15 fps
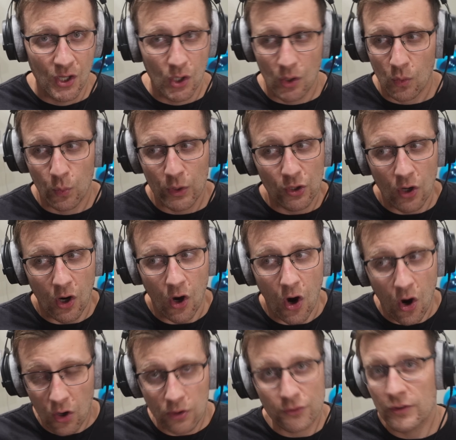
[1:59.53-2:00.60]
we're
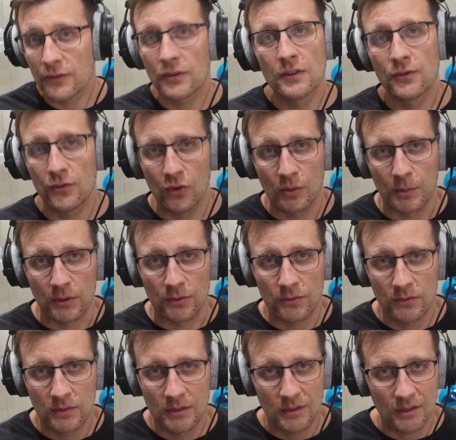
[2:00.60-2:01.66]
all just consumers.
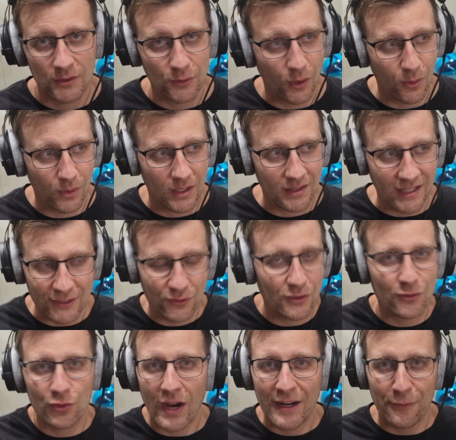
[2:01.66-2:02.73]
So let's just
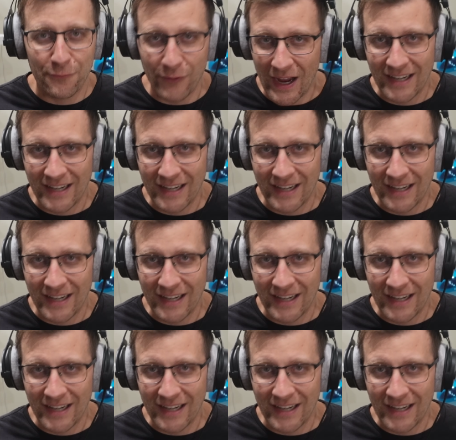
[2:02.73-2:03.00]
try to find